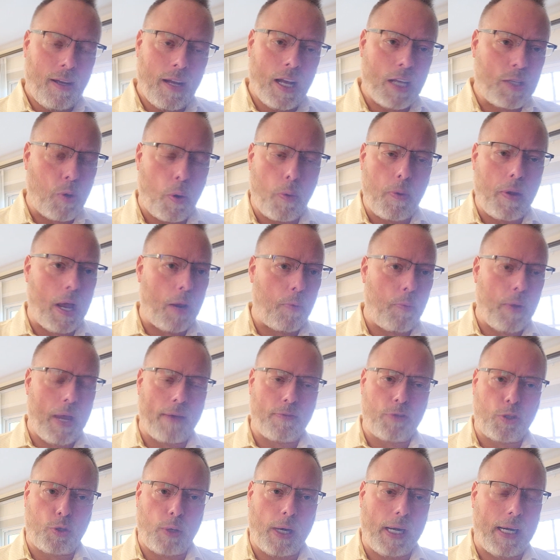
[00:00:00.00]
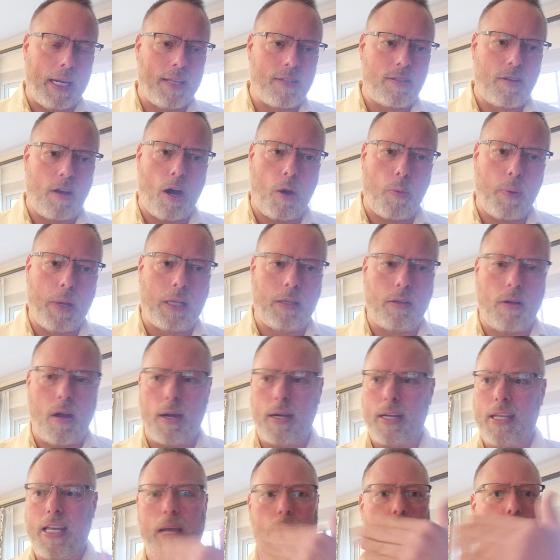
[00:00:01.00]
That's why we have trainings all week
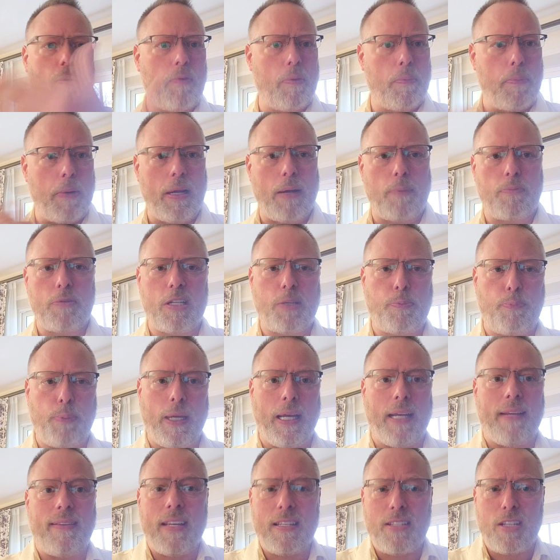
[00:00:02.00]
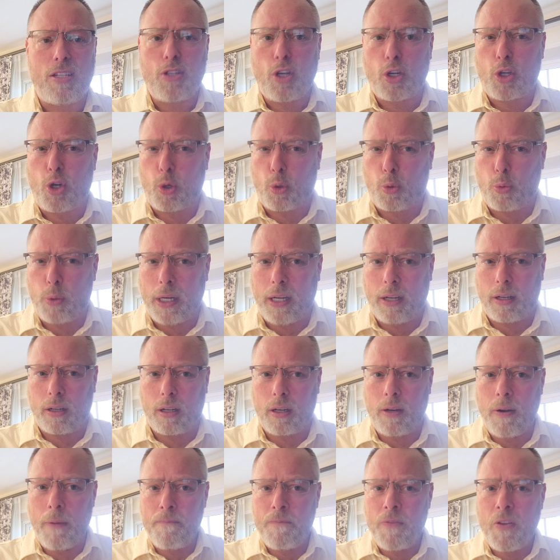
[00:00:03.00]
long to keep everybody up to speed. This is a
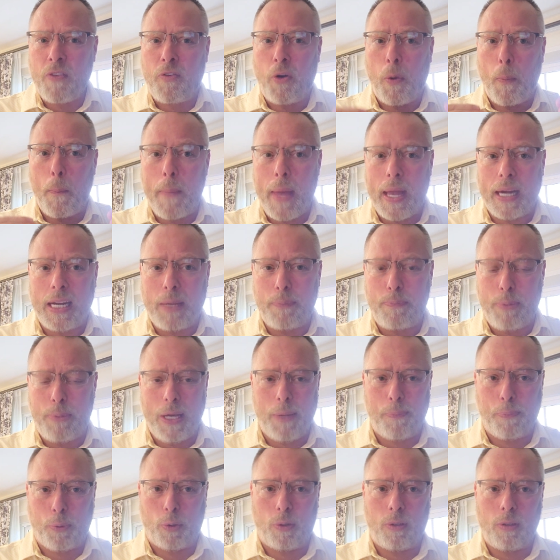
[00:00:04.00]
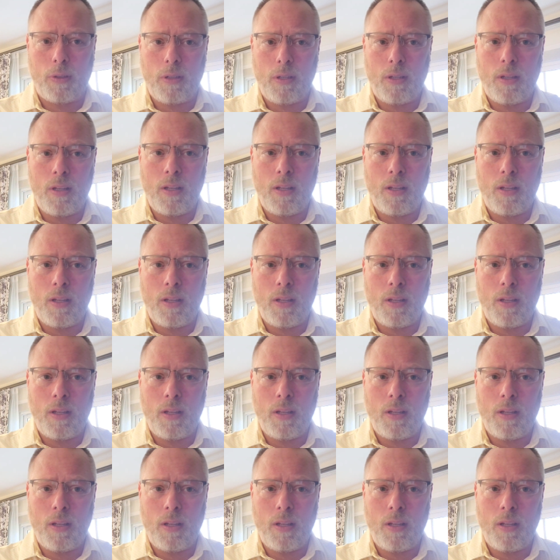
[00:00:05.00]
career for many people.